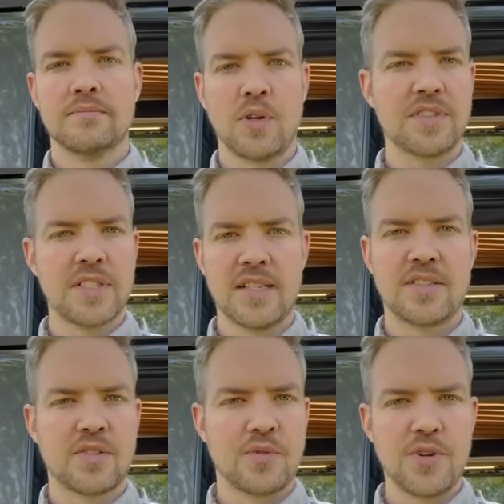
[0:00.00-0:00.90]
bolts, nuts,
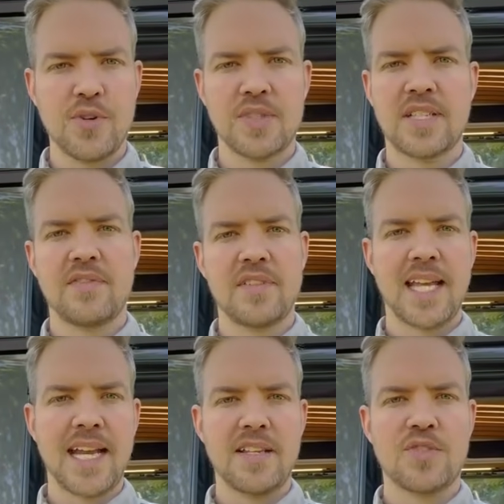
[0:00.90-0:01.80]
screws, stuff for the
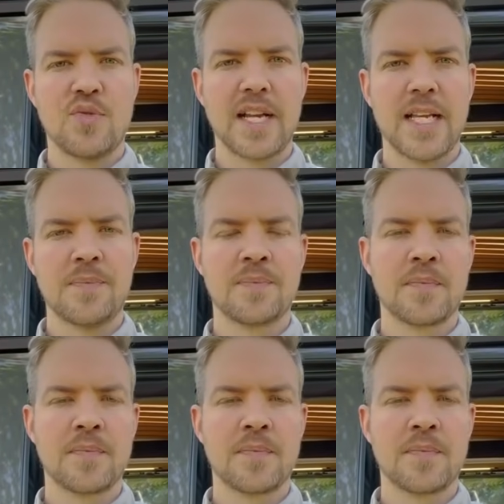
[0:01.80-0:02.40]
80/20.